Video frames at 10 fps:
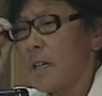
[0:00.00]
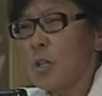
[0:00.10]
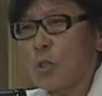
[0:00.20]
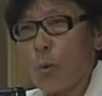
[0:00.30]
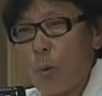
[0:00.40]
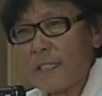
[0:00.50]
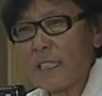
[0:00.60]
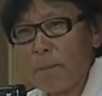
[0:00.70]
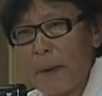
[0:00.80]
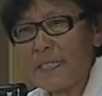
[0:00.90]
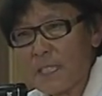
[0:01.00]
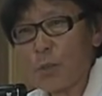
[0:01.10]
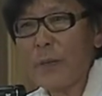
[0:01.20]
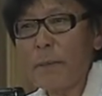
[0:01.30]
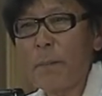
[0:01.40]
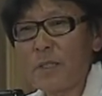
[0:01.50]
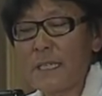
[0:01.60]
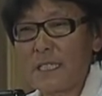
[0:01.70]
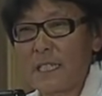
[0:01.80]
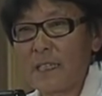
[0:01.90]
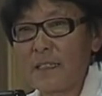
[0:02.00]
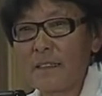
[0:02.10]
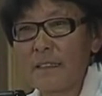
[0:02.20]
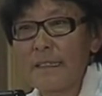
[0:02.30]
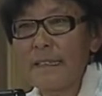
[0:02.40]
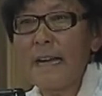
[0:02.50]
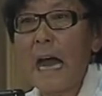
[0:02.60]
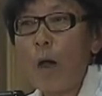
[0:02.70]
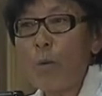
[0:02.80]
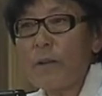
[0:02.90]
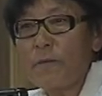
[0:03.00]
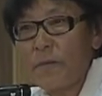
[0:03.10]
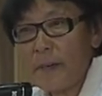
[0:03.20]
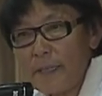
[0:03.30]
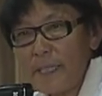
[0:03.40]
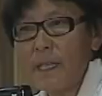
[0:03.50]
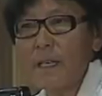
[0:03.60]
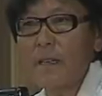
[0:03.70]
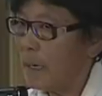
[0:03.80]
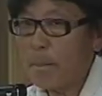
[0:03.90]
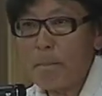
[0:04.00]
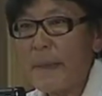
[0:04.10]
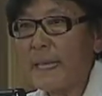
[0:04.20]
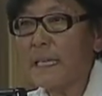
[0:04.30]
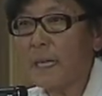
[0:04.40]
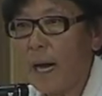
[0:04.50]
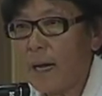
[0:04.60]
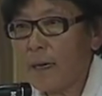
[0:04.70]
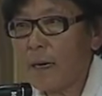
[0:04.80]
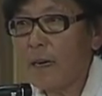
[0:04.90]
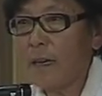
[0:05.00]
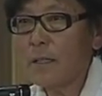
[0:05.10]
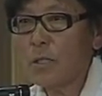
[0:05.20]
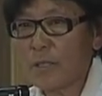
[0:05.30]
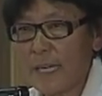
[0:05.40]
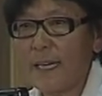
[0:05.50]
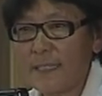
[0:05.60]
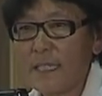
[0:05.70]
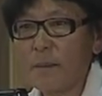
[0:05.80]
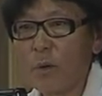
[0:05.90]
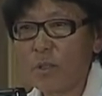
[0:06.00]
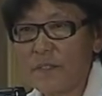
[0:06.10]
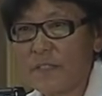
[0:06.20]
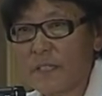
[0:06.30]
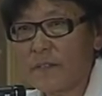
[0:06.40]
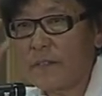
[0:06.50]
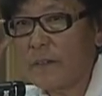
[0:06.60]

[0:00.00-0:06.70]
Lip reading: So what are the parties doing about it? Are we further making our society more divisive?